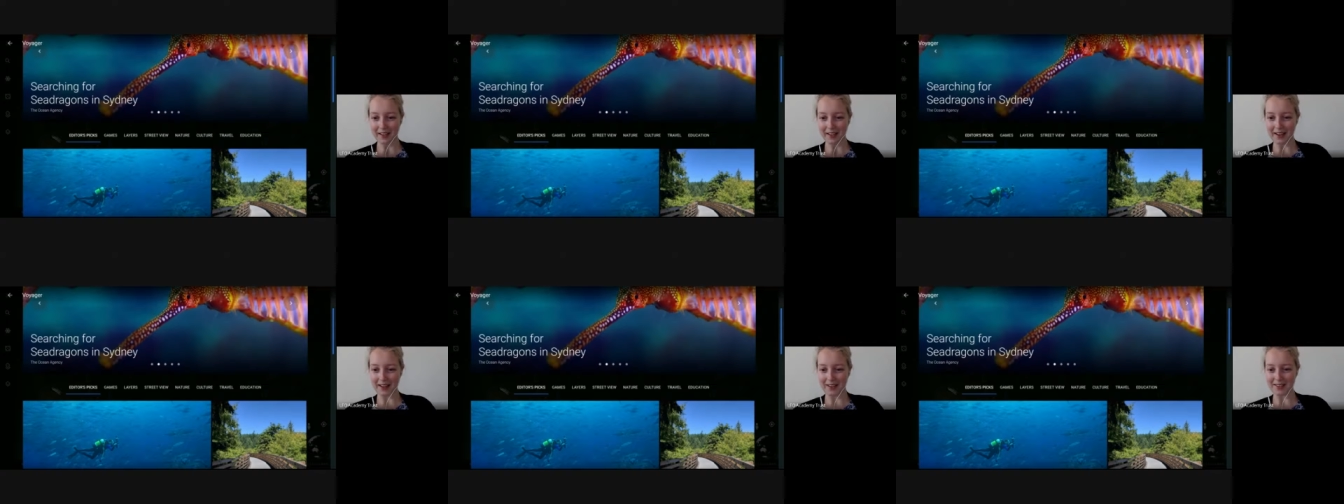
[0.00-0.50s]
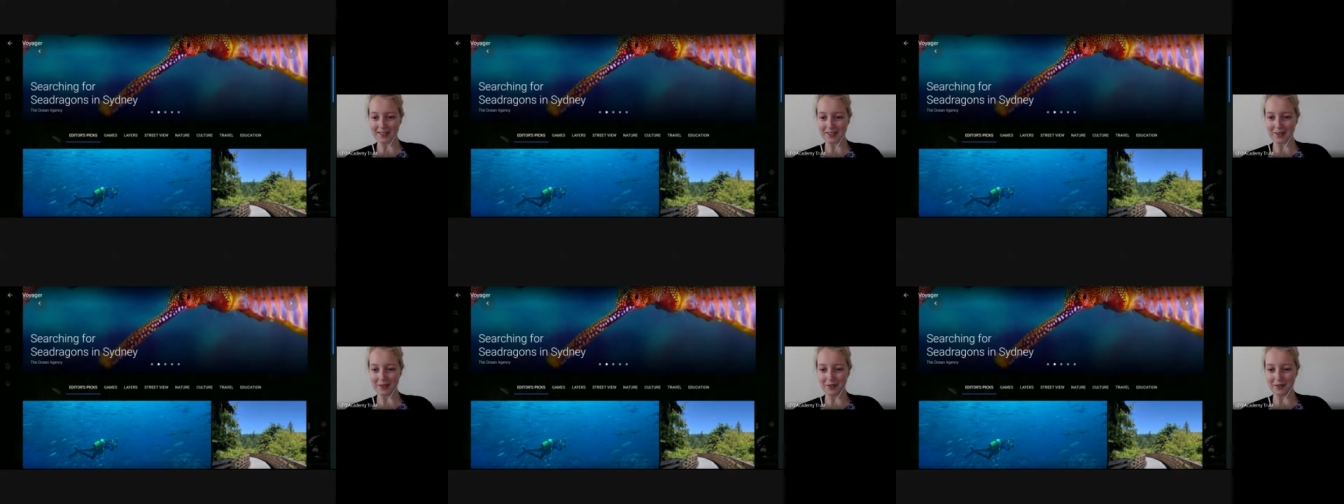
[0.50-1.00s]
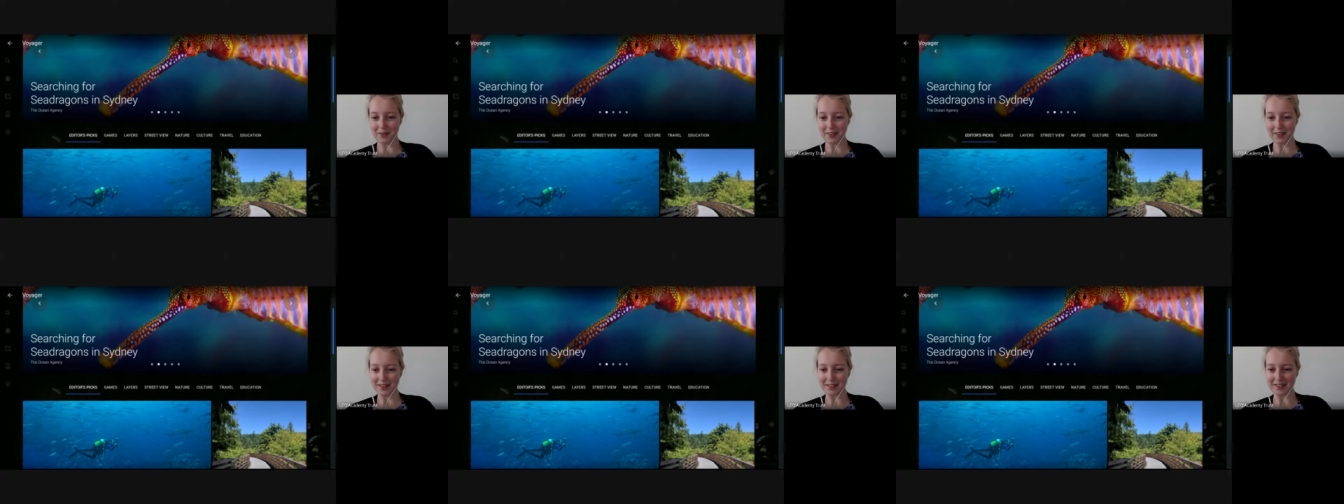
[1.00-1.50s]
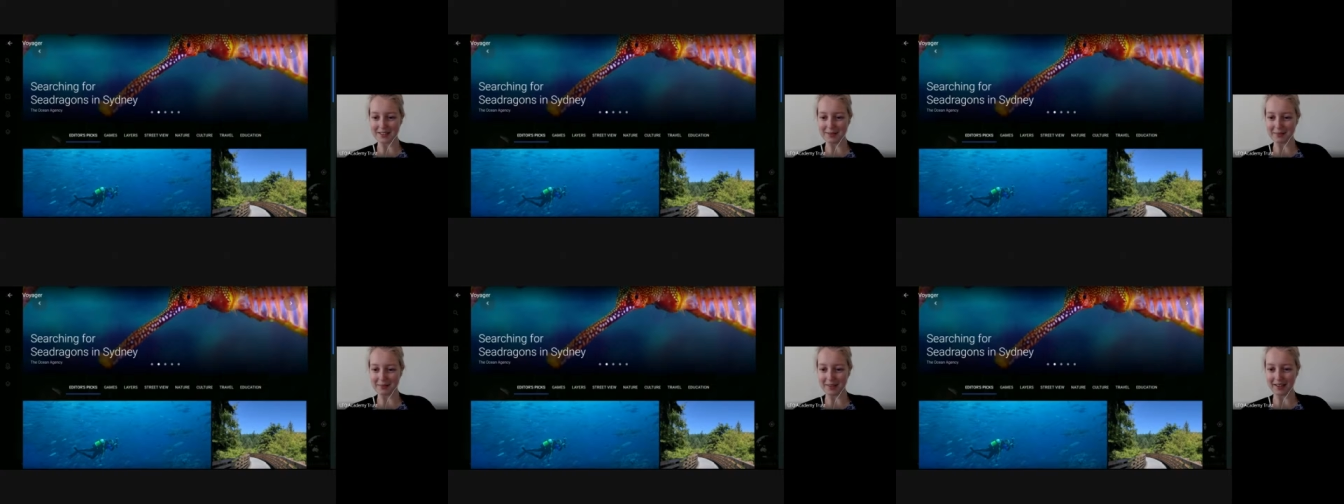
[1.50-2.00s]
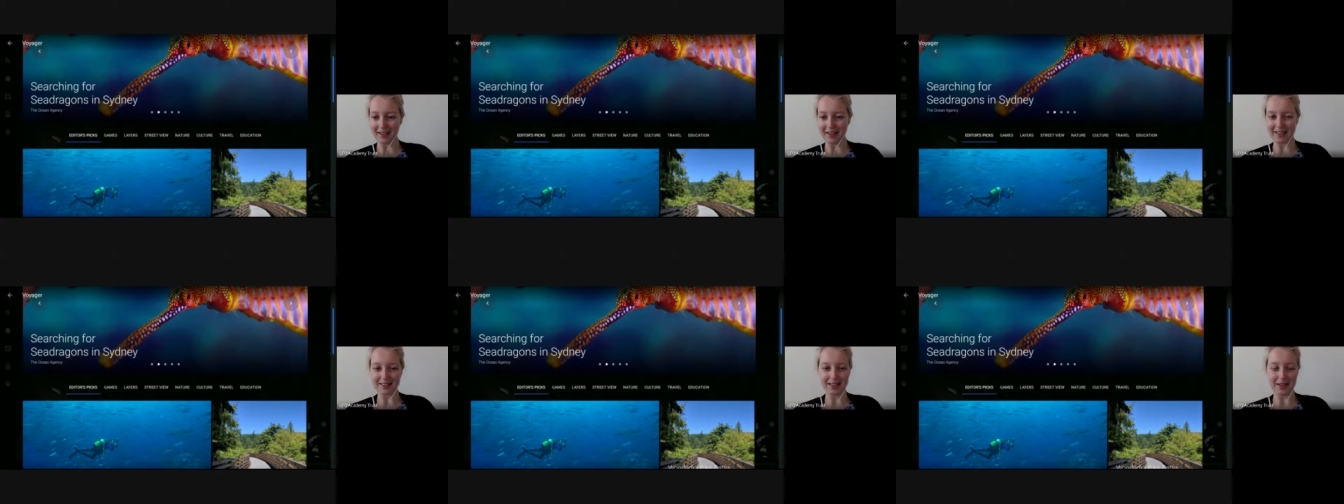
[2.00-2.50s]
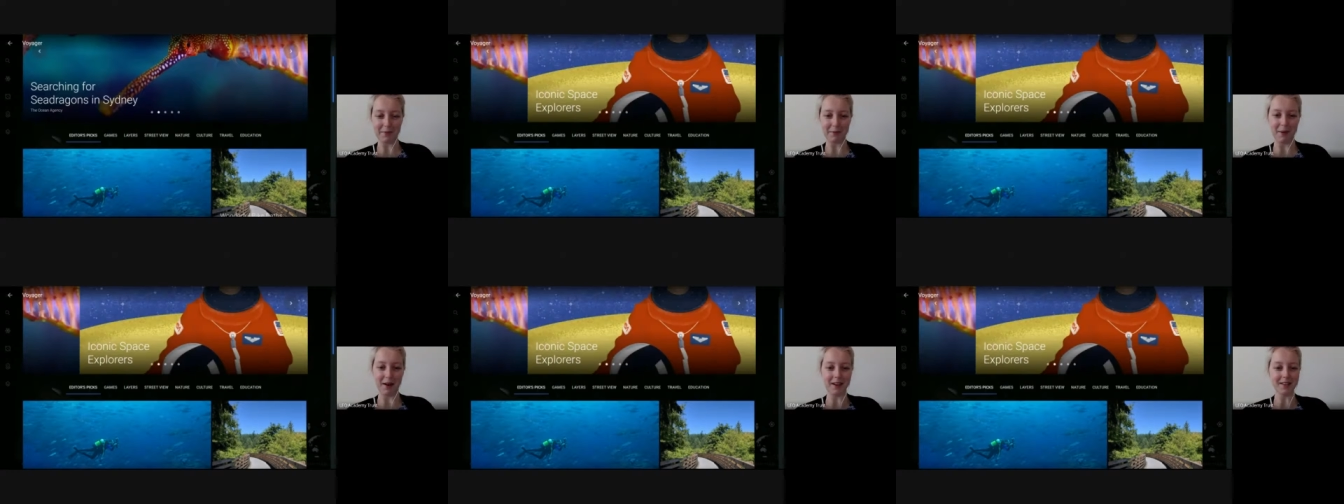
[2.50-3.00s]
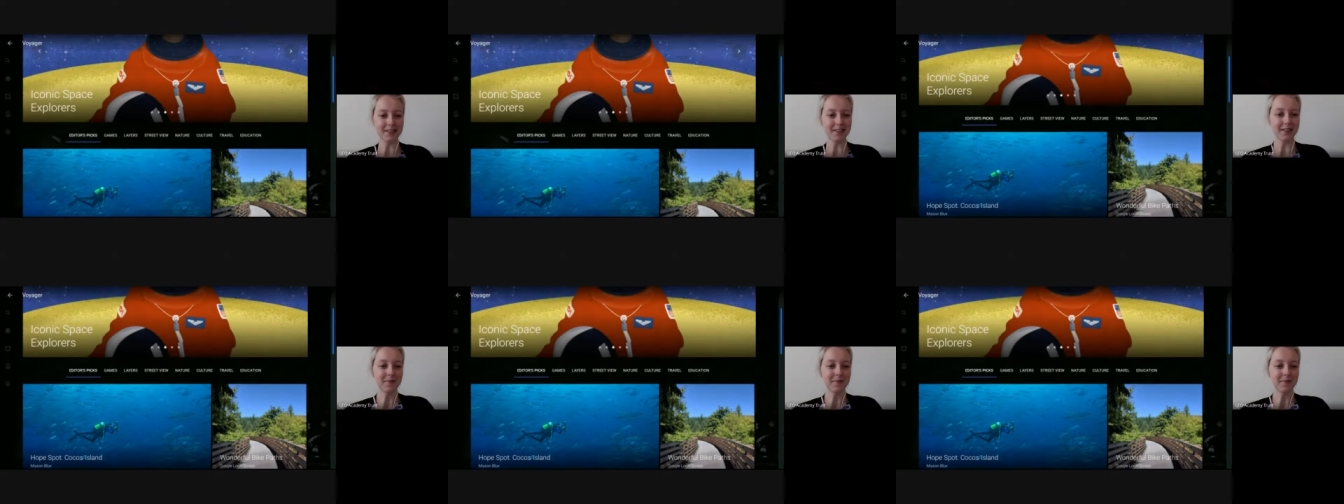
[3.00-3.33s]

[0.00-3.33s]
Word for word: Uh, so that's just something uh, to keep in mind.